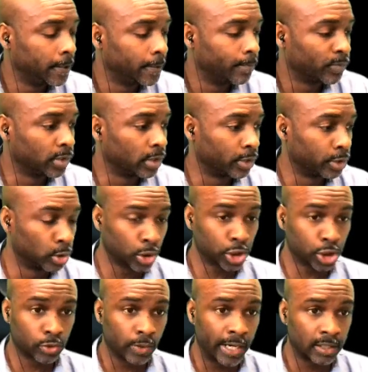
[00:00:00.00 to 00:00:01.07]
You know, your
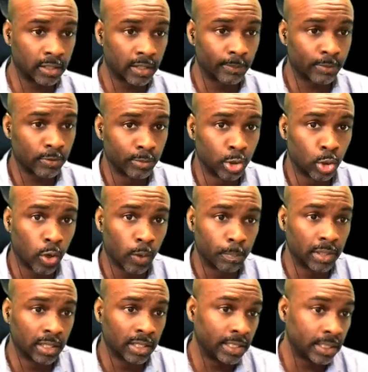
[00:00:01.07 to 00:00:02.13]
strength comes from your
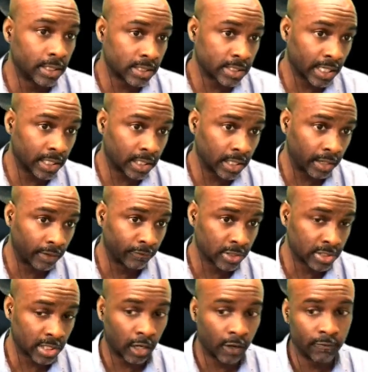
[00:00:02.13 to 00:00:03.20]
ability to take care of
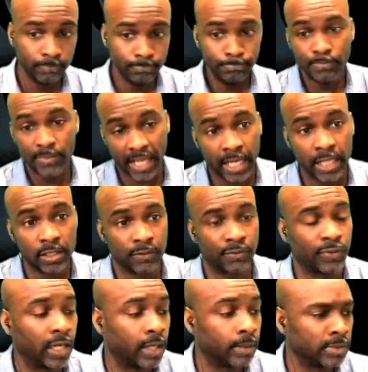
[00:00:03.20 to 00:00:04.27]
yourself and your
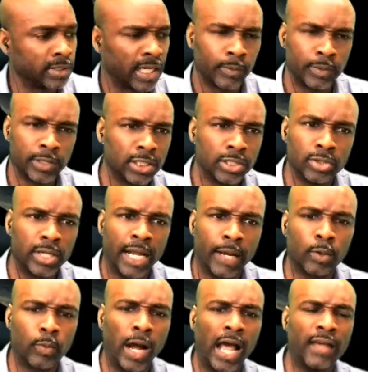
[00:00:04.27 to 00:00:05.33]
family. Now, we can do that
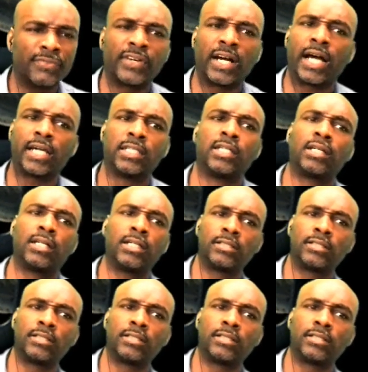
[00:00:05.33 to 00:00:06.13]
with Wi-Fi, y'all.